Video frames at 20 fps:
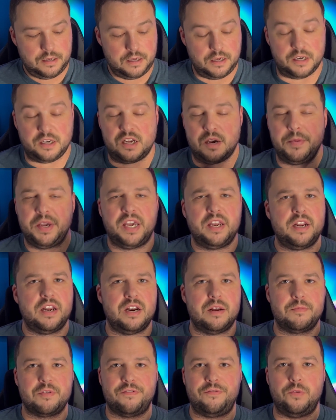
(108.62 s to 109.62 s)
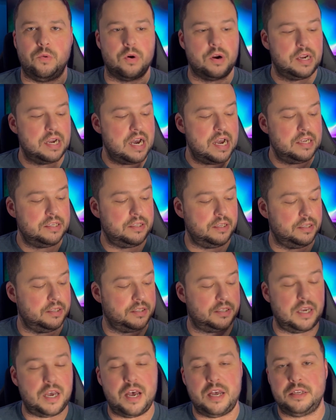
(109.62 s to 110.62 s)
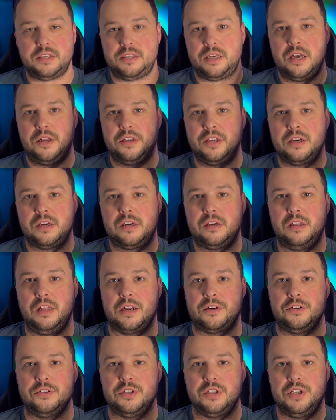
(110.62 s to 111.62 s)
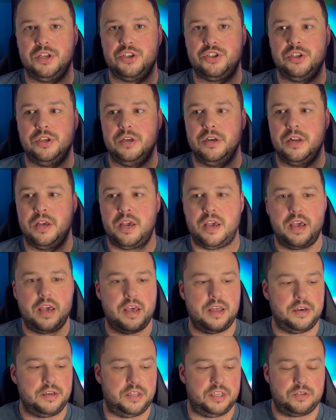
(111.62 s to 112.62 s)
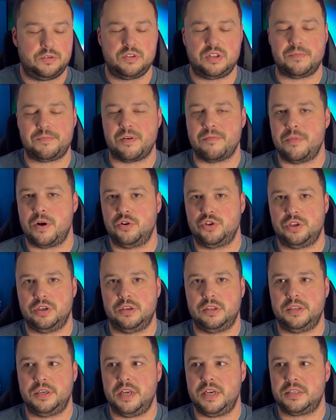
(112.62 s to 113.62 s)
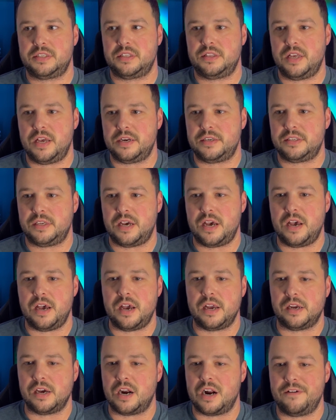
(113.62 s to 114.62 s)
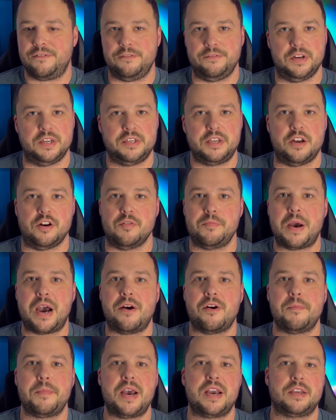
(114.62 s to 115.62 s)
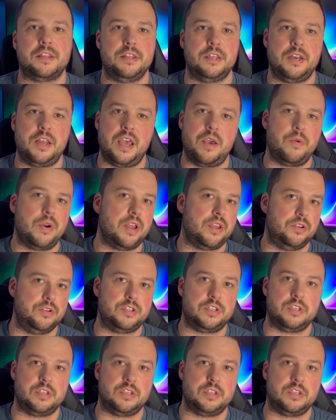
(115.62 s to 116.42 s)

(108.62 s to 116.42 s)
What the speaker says: And coming in at number 4, guys, is Zelda Collector's Edition. And this was the promotional disc that I got off of Nintendo Power back in the day when I used to